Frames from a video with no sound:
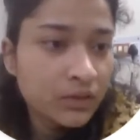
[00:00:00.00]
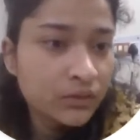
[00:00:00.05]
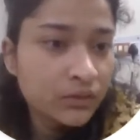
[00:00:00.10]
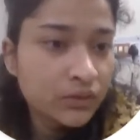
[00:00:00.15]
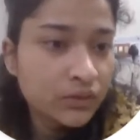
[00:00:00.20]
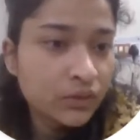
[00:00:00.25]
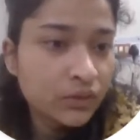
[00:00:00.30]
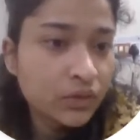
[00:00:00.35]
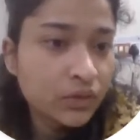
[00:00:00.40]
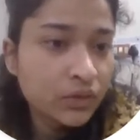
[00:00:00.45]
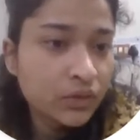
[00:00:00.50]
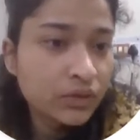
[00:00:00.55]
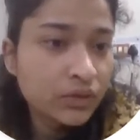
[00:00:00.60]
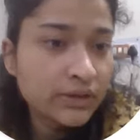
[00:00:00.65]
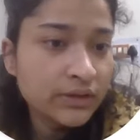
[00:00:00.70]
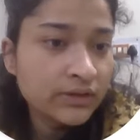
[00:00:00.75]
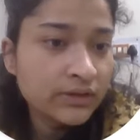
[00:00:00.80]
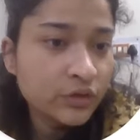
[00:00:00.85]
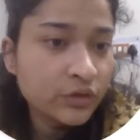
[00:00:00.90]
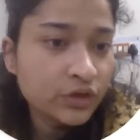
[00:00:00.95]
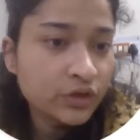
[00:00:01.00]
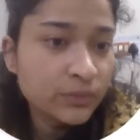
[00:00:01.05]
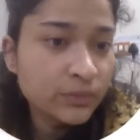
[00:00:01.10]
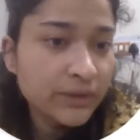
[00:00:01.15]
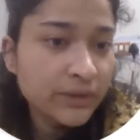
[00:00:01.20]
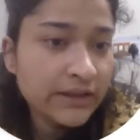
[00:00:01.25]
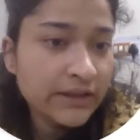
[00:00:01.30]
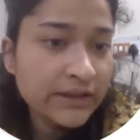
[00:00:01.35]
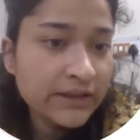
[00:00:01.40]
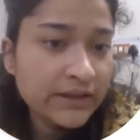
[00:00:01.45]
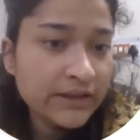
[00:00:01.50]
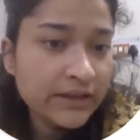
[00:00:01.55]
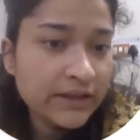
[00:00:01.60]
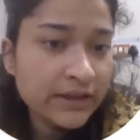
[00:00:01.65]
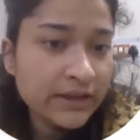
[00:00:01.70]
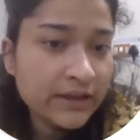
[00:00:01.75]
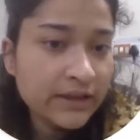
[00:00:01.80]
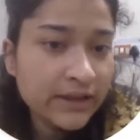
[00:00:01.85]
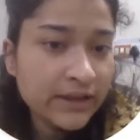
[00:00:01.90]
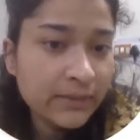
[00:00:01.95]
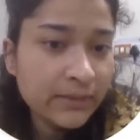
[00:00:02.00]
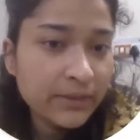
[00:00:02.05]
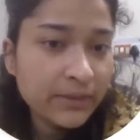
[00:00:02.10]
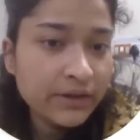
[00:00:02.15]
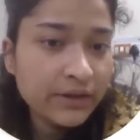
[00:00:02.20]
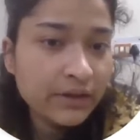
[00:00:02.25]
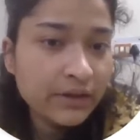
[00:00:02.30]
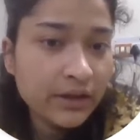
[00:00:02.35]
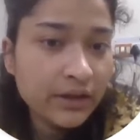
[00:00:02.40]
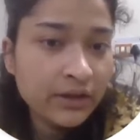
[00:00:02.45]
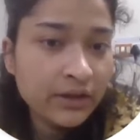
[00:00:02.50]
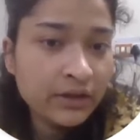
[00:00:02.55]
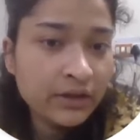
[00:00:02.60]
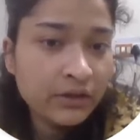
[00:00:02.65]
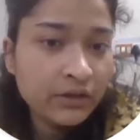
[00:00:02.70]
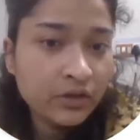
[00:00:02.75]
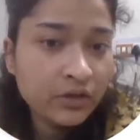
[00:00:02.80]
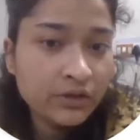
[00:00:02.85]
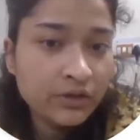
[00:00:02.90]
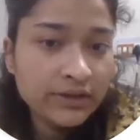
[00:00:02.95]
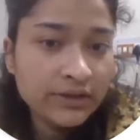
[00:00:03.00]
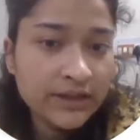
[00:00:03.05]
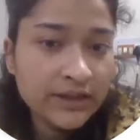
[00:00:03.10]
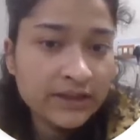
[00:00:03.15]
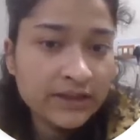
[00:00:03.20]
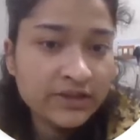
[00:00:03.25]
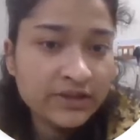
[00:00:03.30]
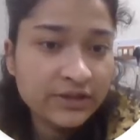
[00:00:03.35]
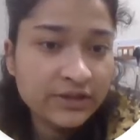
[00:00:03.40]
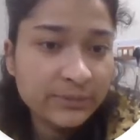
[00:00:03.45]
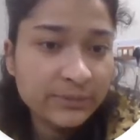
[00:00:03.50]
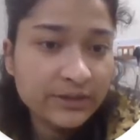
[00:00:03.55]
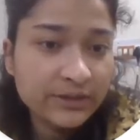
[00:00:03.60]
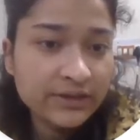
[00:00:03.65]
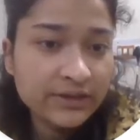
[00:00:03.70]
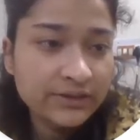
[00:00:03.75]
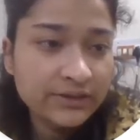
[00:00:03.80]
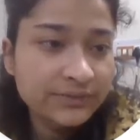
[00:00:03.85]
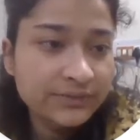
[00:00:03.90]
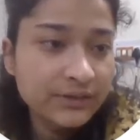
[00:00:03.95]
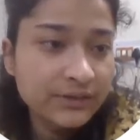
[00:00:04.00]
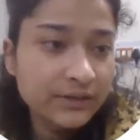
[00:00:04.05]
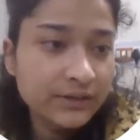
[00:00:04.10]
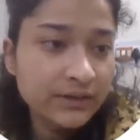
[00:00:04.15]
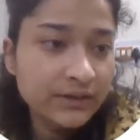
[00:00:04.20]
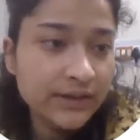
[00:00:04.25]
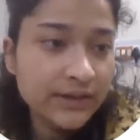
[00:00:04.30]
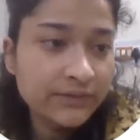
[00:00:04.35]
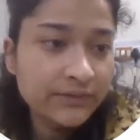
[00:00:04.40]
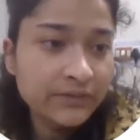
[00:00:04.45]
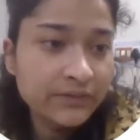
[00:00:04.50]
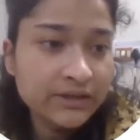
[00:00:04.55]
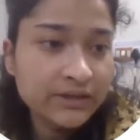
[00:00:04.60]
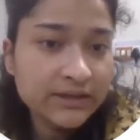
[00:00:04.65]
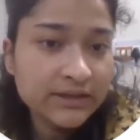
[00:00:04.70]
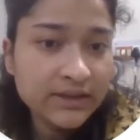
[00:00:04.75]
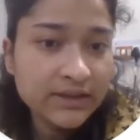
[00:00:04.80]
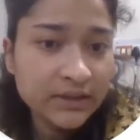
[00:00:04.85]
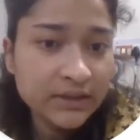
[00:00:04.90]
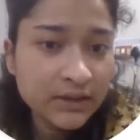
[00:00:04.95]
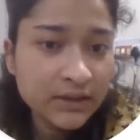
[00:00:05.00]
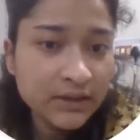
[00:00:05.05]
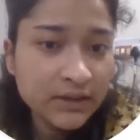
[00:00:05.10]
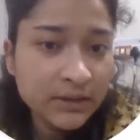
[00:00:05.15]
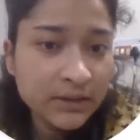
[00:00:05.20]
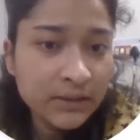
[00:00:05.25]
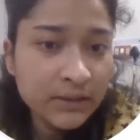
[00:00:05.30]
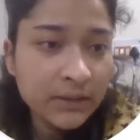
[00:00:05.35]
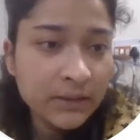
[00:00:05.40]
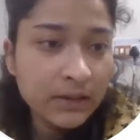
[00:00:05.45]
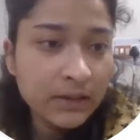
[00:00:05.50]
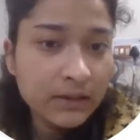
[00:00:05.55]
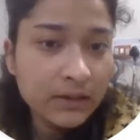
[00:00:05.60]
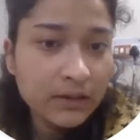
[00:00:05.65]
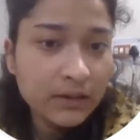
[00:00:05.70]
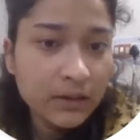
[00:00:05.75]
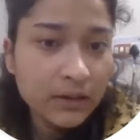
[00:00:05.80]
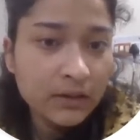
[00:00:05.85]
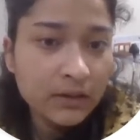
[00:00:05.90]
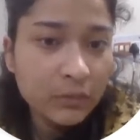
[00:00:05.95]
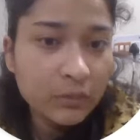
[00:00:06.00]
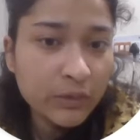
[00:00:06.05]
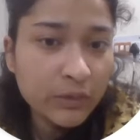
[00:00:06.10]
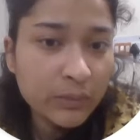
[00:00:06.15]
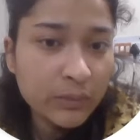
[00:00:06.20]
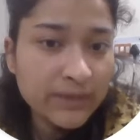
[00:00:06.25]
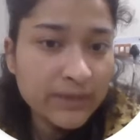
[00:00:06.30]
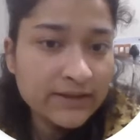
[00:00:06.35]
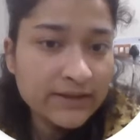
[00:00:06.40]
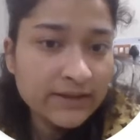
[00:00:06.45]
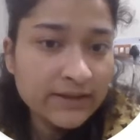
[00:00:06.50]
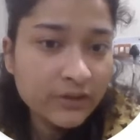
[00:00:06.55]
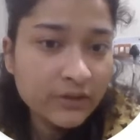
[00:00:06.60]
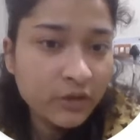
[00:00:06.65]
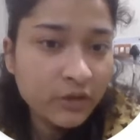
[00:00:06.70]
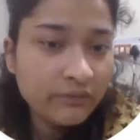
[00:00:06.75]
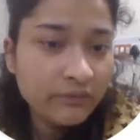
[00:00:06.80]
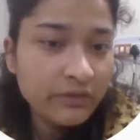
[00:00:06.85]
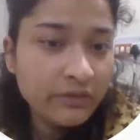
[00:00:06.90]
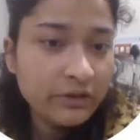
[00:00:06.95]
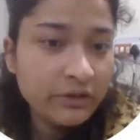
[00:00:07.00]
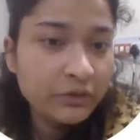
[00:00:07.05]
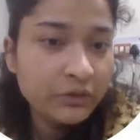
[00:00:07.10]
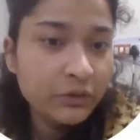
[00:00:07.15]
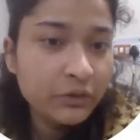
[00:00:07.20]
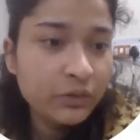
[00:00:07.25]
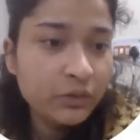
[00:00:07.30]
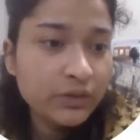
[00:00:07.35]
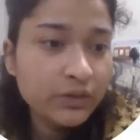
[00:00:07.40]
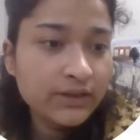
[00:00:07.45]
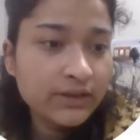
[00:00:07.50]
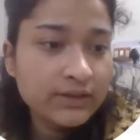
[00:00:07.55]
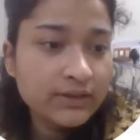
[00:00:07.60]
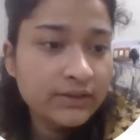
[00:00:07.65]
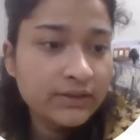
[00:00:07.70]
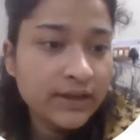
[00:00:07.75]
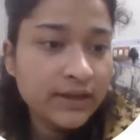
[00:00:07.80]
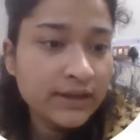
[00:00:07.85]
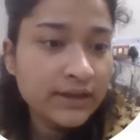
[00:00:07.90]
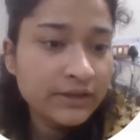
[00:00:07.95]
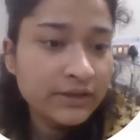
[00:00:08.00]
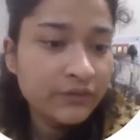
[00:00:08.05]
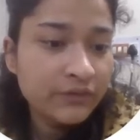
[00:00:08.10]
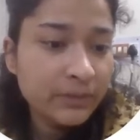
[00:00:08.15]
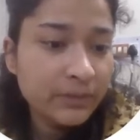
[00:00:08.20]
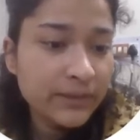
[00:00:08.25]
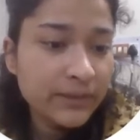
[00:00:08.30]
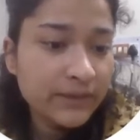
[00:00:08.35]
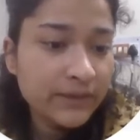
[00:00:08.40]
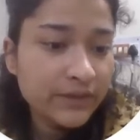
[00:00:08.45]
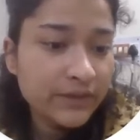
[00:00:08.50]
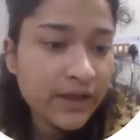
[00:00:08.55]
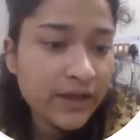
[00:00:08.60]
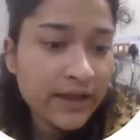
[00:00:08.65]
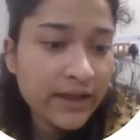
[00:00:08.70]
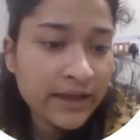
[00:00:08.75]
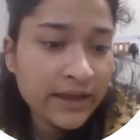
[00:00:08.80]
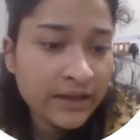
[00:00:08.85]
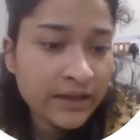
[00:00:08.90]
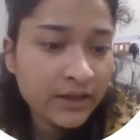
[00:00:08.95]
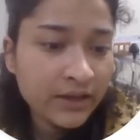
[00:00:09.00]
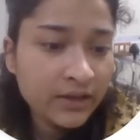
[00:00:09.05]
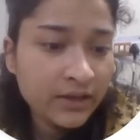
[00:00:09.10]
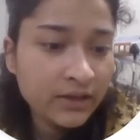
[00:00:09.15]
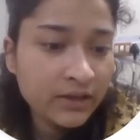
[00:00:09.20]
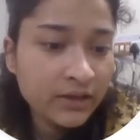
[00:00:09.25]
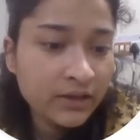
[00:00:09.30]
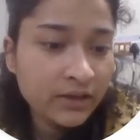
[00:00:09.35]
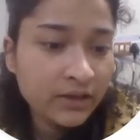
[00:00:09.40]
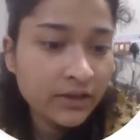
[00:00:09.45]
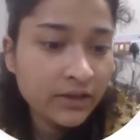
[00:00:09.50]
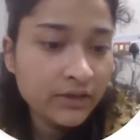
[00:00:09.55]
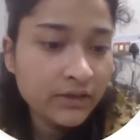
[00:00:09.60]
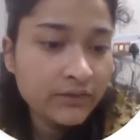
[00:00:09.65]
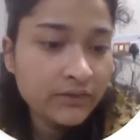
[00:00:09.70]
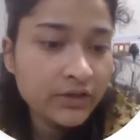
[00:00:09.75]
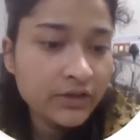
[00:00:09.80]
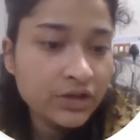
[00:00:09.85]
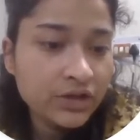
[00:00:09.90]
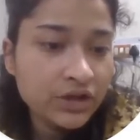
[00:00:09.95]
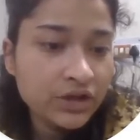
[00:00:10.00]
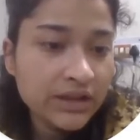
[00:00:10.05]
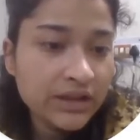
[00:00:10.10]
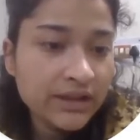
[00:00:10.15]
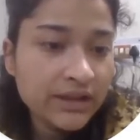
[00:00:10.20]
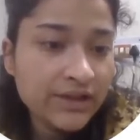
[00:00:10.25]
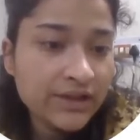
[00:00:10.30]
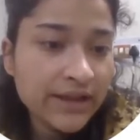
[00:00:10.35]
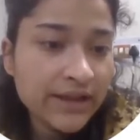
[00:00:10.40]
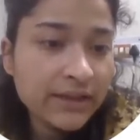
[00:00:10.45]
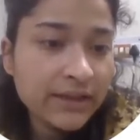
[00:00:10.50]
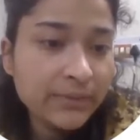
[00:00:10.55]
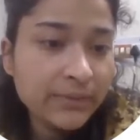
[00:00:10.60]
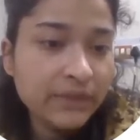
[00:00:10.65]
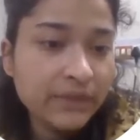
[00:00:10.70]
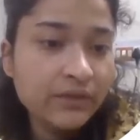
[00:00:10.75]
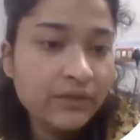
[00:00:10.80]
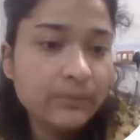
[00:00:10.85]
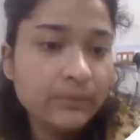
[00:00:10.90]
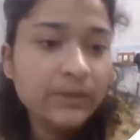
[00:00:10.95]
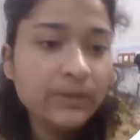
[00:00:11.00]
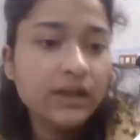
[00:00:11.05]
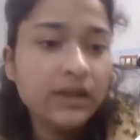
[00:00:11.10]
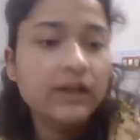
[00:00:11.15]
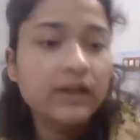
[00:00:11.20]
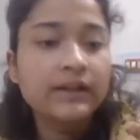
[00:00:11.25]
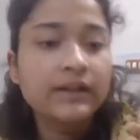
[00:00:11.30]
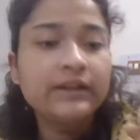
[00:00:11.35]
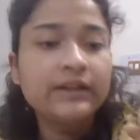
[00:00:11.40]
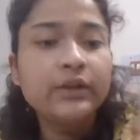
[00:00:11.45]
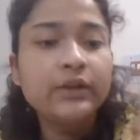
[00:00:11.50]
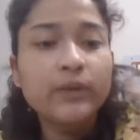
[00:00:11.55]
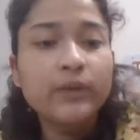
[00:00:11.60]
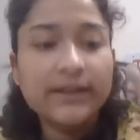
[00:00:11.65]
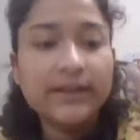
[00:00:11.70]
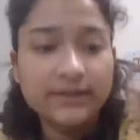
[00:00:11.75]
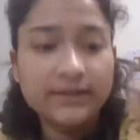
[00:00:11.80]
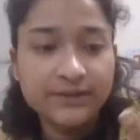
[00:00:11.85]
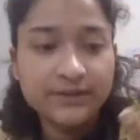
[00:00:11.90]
So this should be linear runtime and constant extra space, that we will see. But basically what we need to do is that we'll be given an array in which each element will be occurring twice,